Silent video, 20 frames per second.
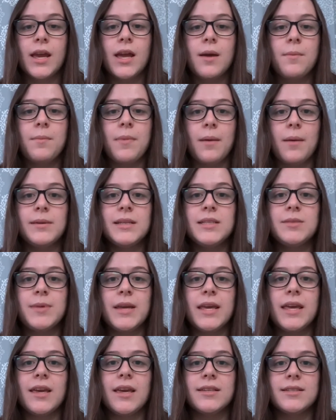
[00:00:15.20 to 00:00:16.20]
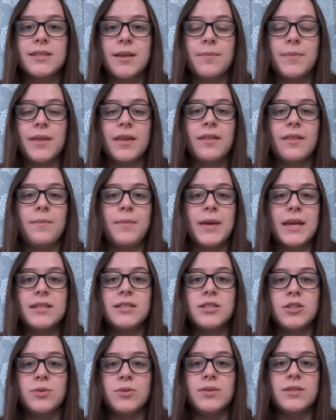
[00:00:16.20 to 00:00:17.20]
Public speaking is something that makes
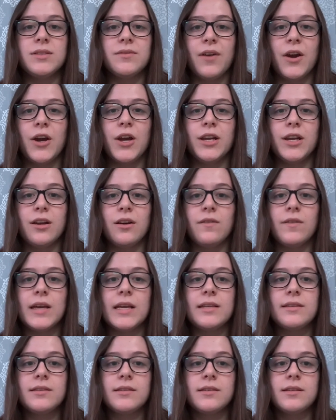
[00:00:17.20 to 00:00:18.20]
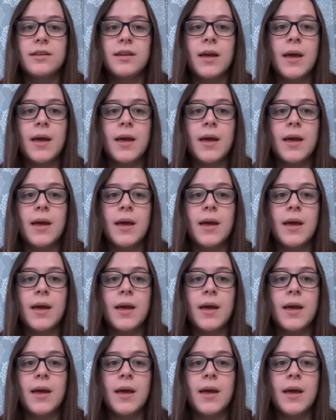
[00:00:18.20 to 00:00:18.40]
students very nervous,